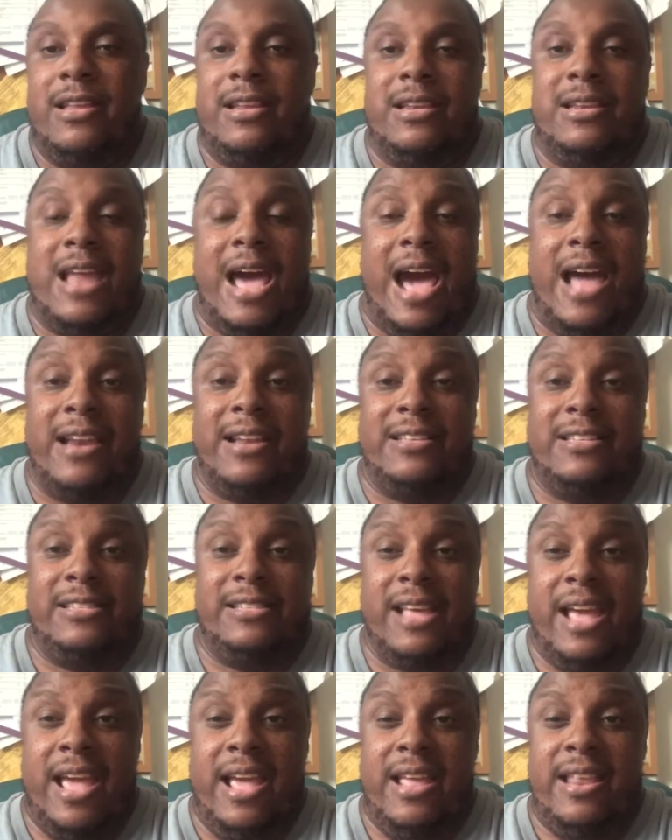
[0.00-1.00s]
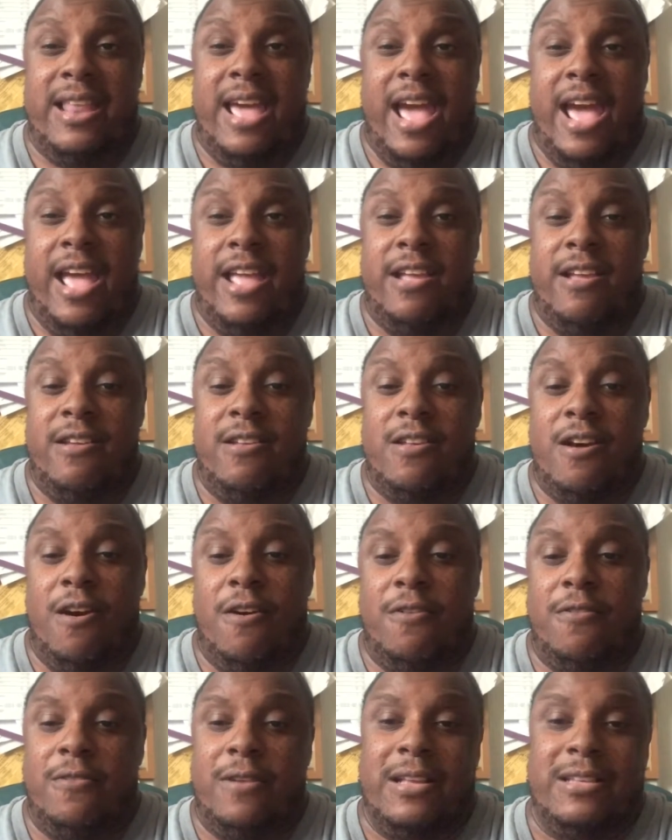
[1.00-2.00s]
Not to say that, you
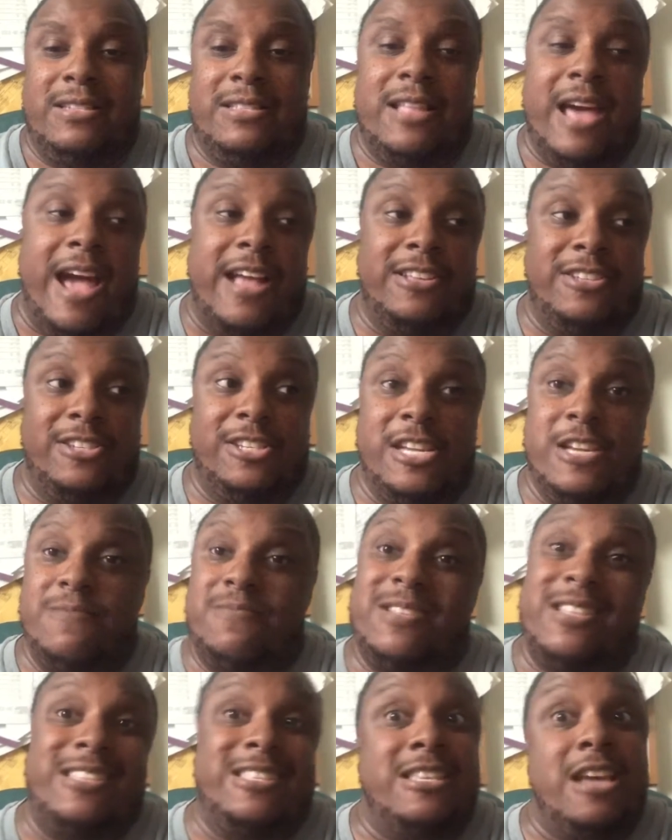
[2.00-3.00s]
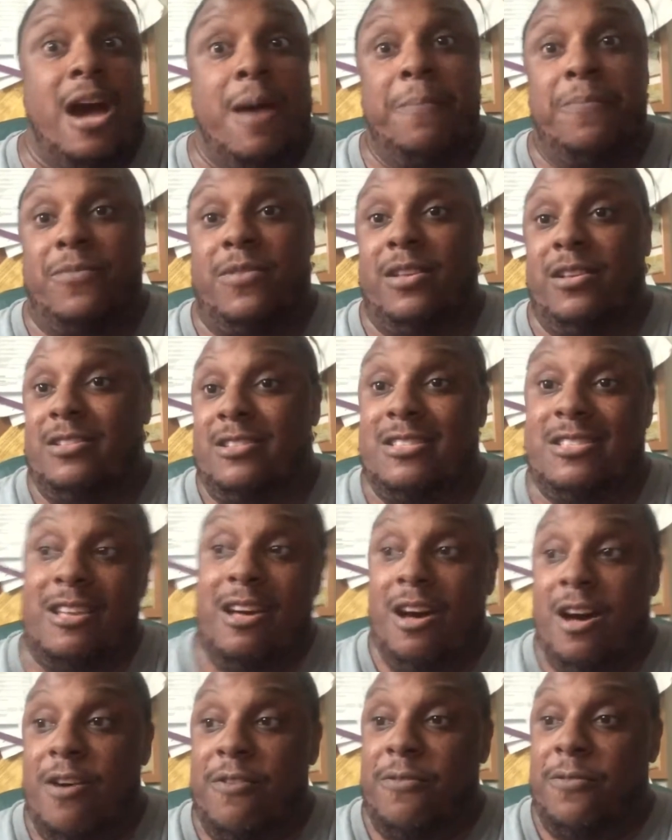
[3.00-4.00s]
know, it's not cheap to dump this
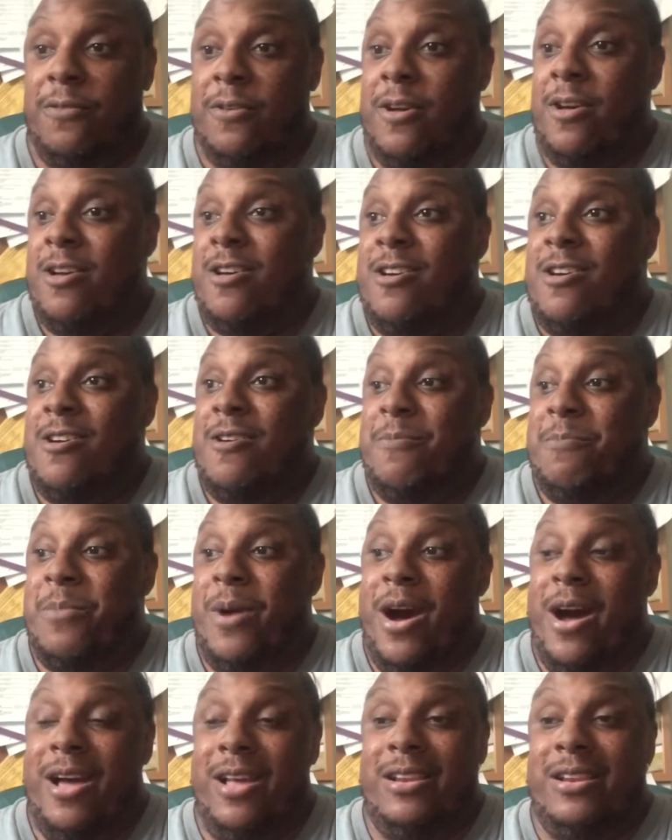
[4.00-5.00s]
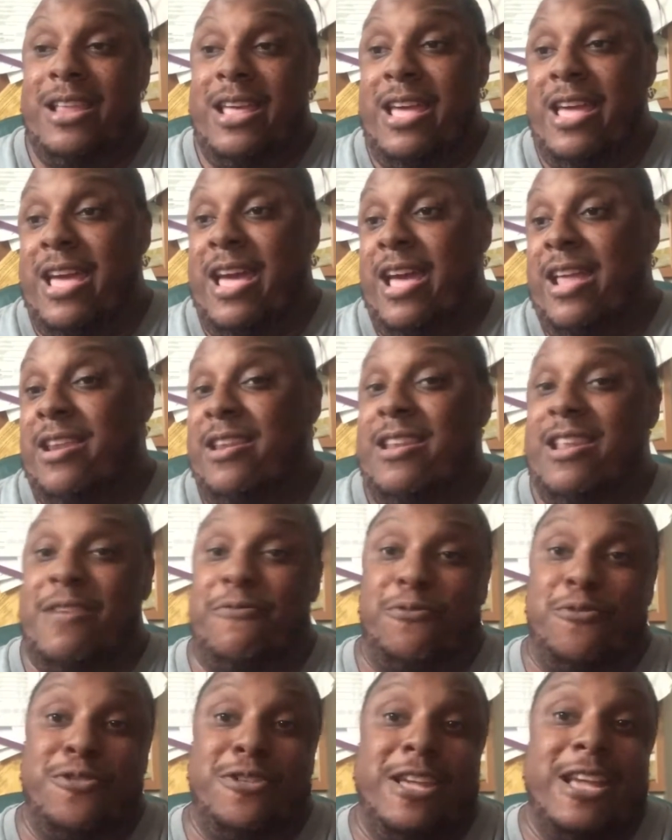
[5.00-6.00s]
stuff, but then
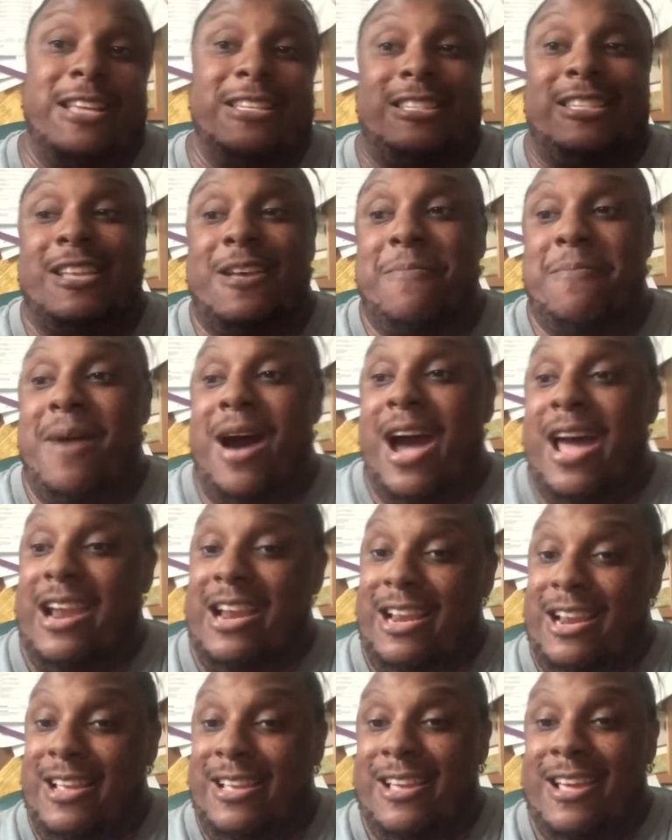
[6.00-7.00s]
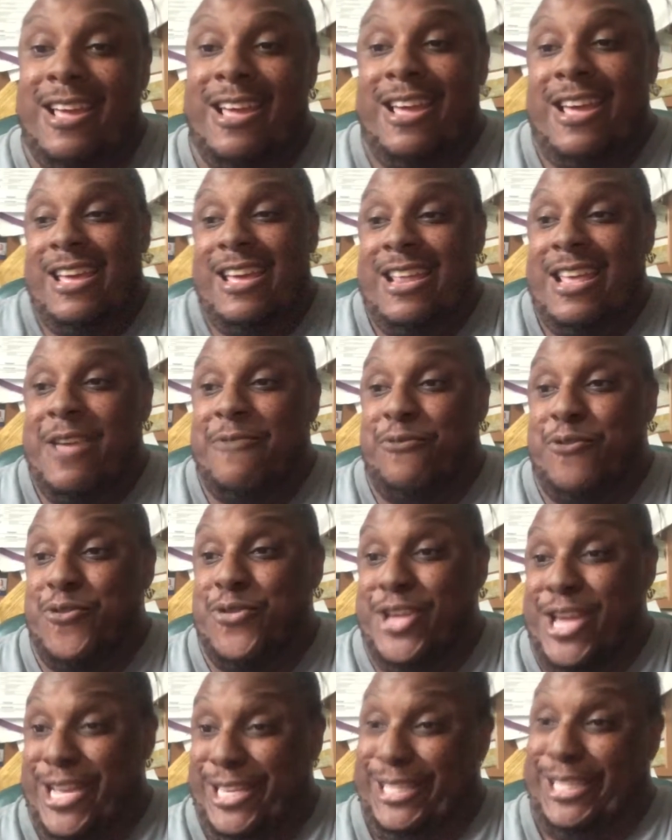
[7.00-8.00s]
if you get somebody, if
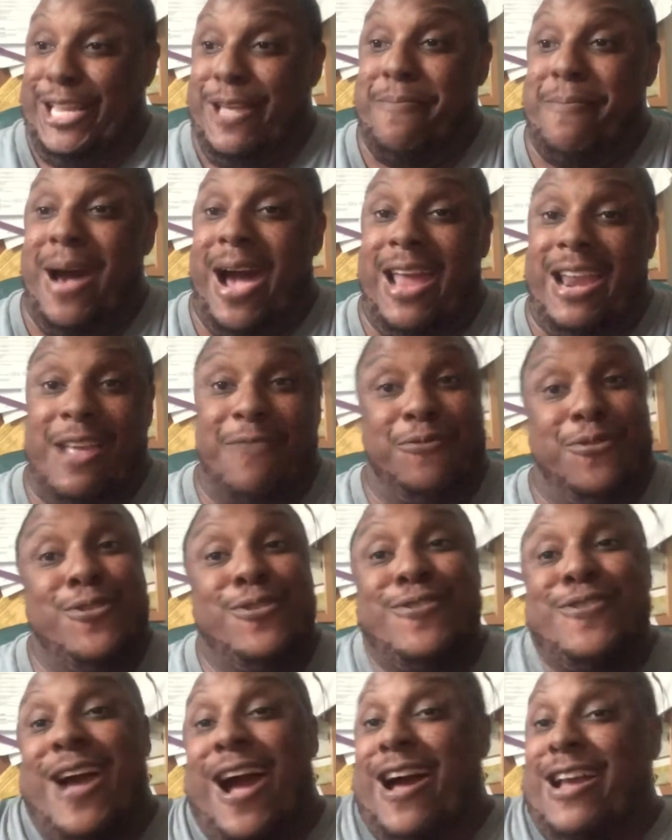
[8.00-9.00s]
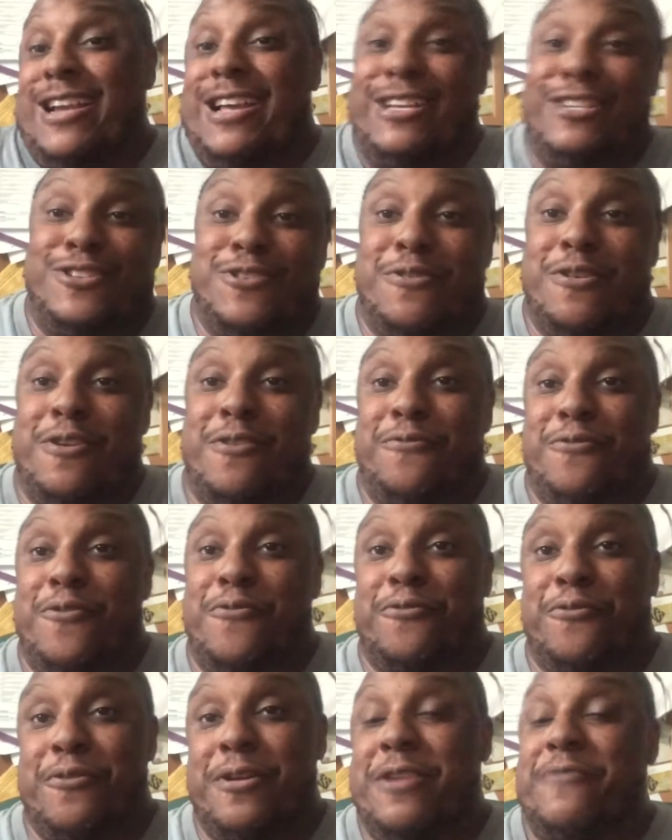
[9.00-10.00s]
you're out there doing it
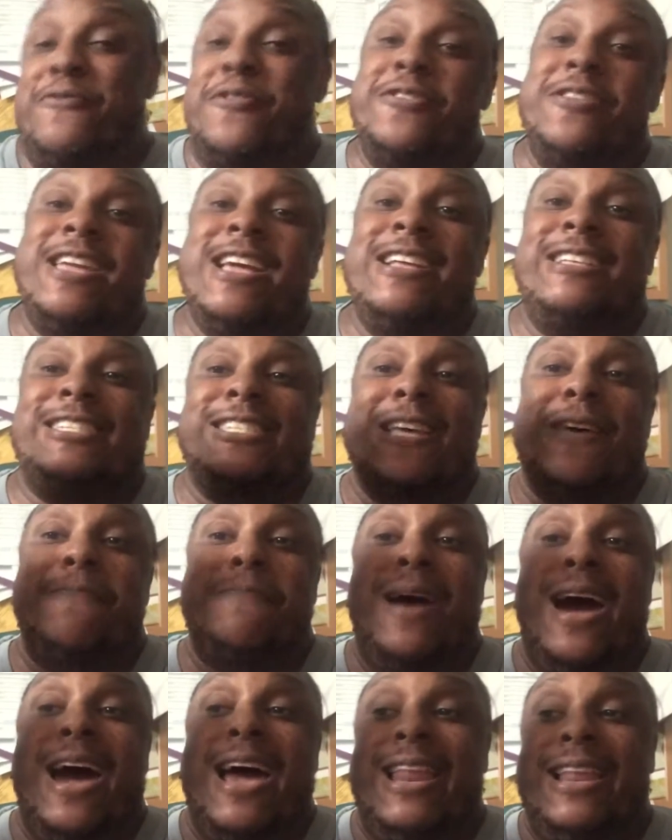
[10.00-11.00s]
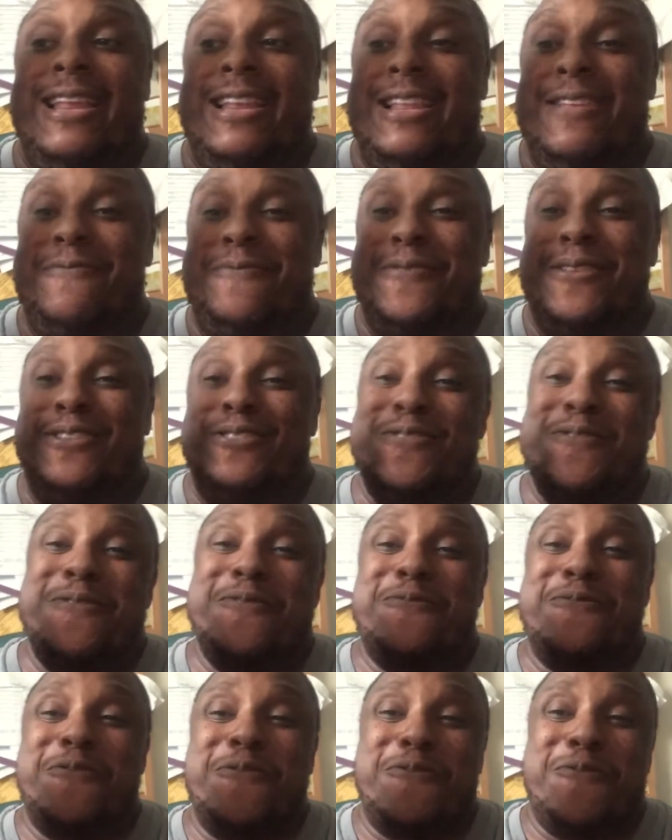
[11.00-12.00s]
for free, if you get somebody to even do
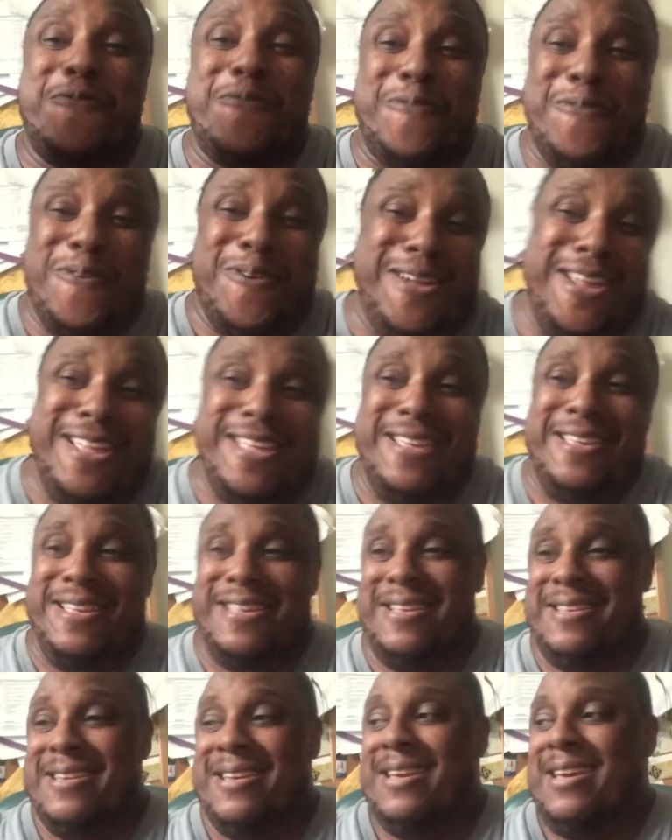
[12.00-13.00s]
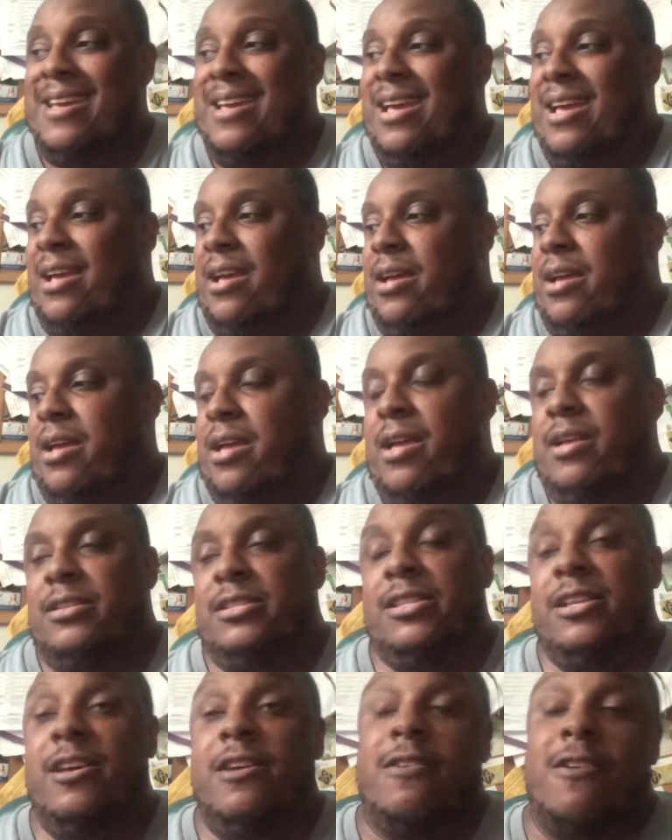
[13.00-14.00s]
it for free, it
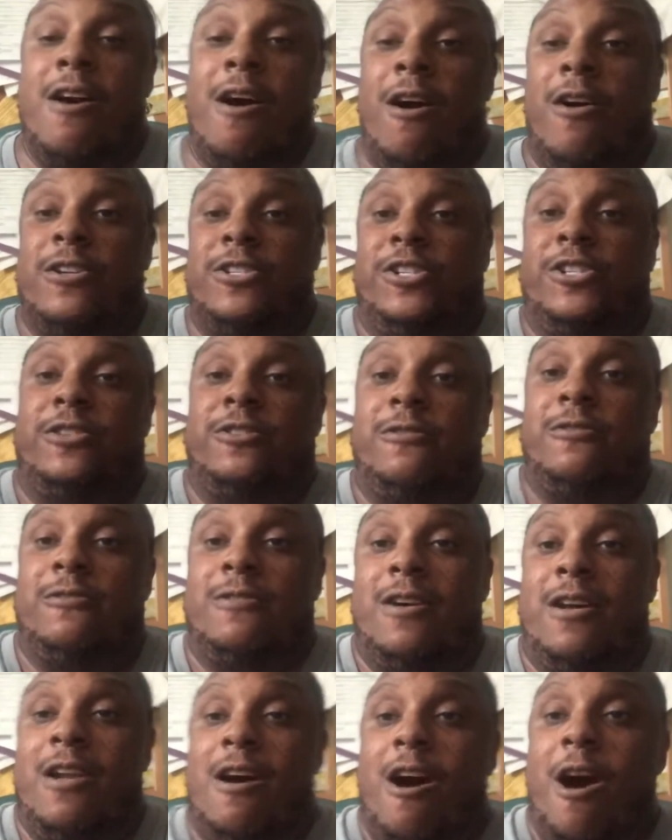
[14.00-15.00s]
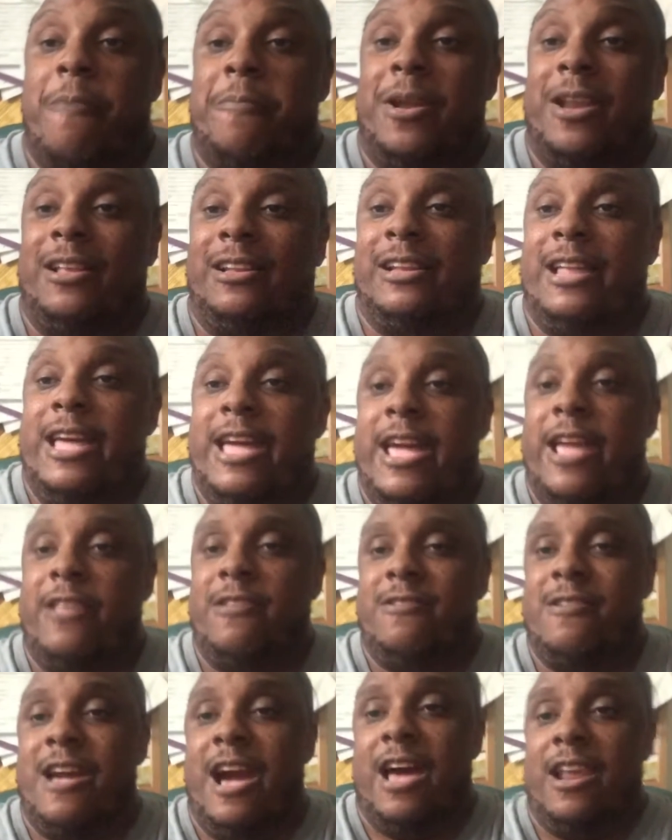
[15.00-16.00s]
still costs you an arm and a
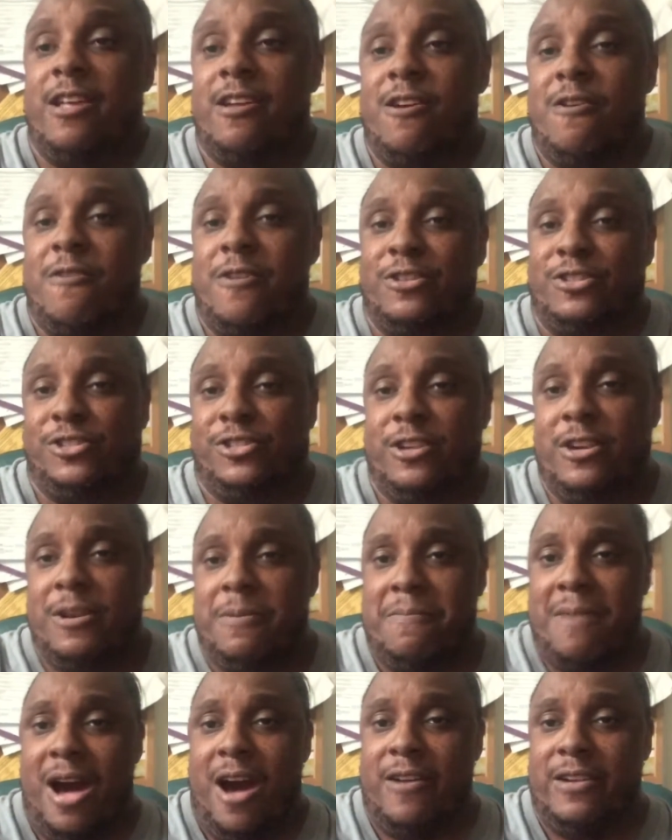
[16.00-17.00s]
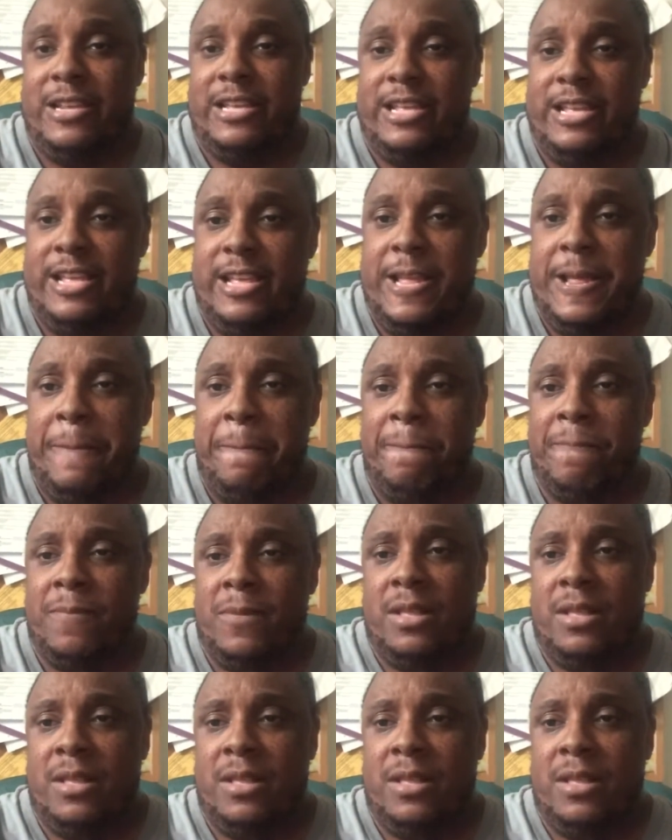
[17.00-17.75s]
leg. You got to go and treat them out to eat.